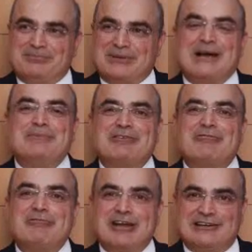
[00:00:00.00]
becoming
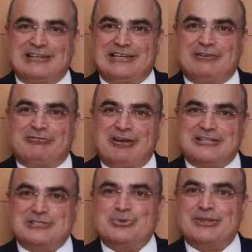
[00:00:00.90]
friendly or
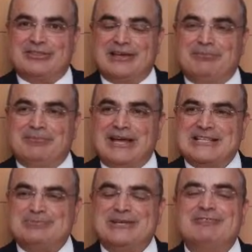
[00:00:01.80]
friends with them
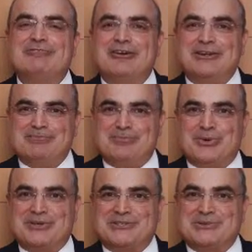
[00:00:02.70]
has been very
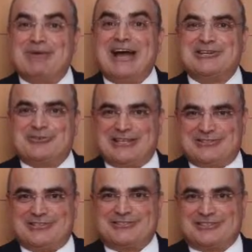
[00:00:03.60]
important to my
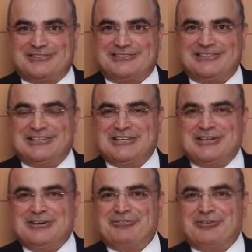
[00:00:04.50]
transition
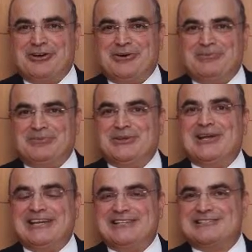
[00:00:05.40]
from the
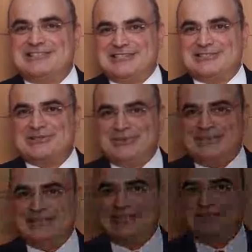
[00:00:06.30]
United States to
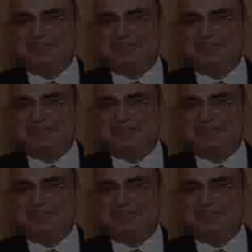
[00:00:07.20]
India.